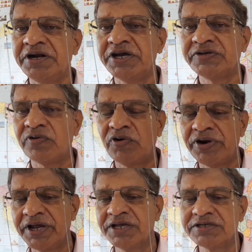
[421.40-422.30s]
days, 4
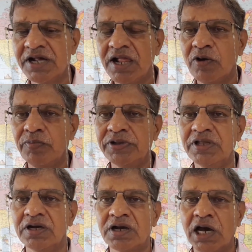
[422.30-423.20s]
days with
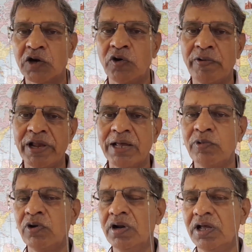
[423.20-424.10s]
the cargo
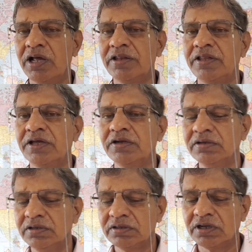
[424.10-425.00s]
available, and then
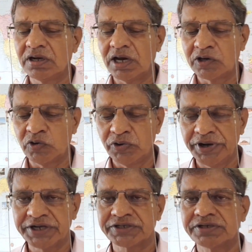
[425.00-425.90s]
the cargo,
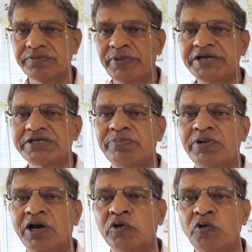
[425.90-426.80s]
next batch of
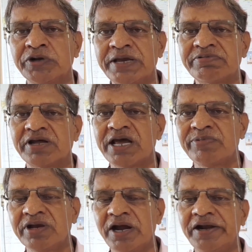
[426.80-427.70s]
cargo keeps
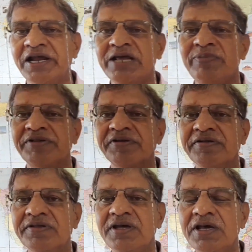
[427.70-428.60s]
arriving on daily basis,
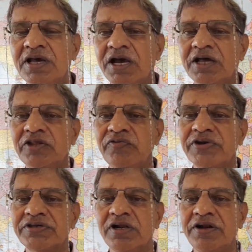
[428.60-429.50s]
and the
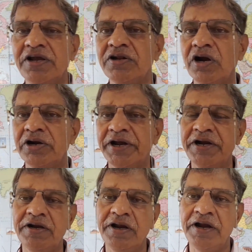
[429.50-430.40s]
vessel does not
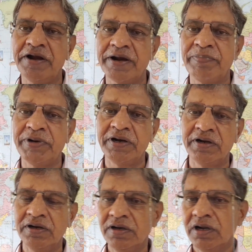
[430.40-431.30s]
get interrupted
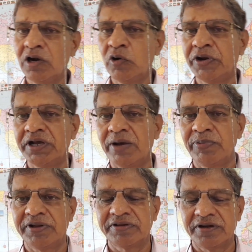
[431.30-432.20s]
in loading
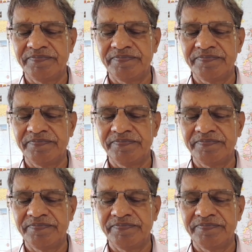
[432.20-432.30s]
operation.